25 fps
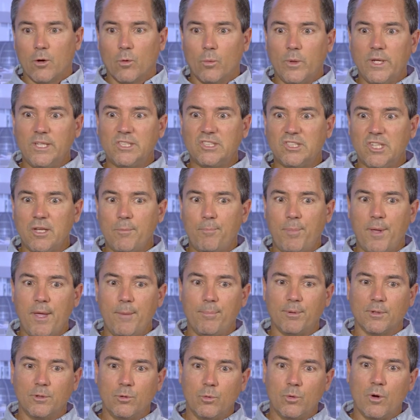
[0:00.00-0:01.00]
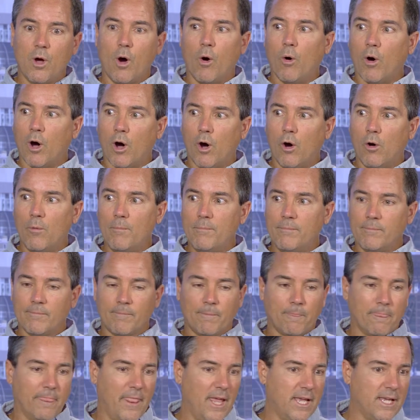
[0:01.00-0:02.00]
We see people who go home,
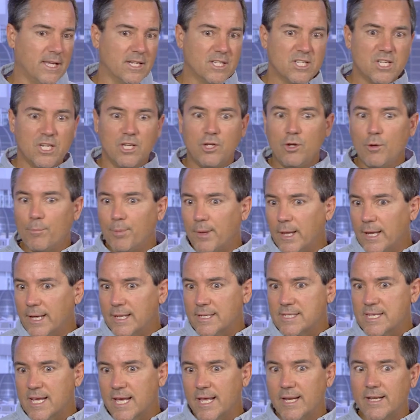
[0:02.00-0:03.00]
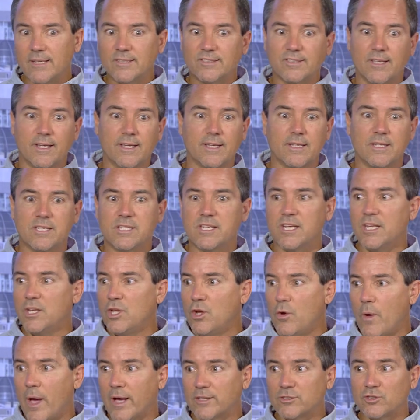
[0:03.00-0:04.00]
they continue playing tennis, they
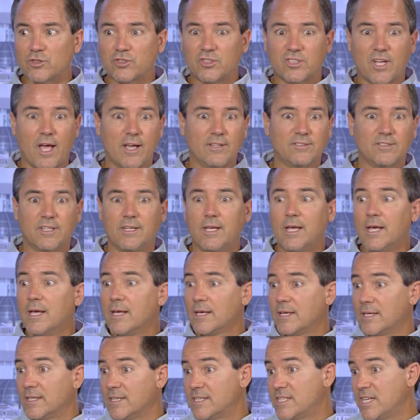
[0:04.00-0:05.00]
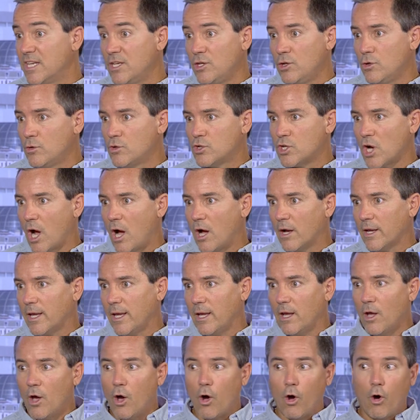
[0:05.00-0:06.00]
continue exercising, continue
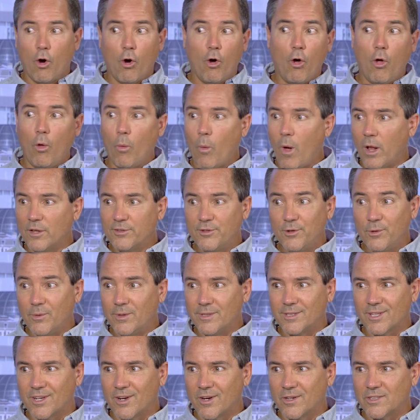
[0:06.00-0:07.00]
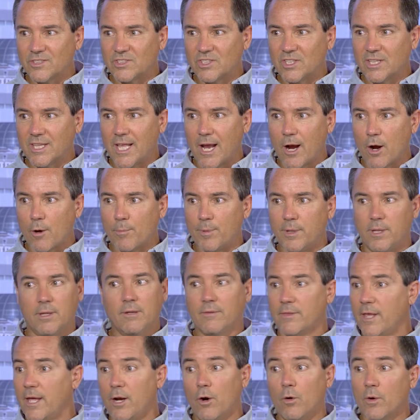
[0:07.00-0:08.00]
jogging, all while doing the Gerson therapy.
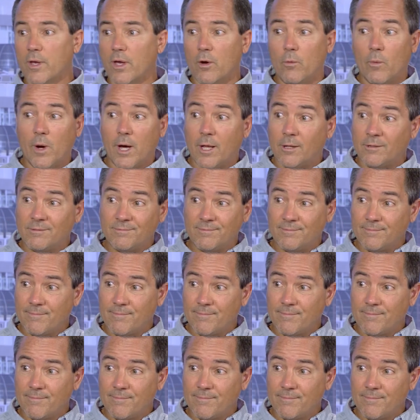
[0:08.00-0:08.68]
They don't get well.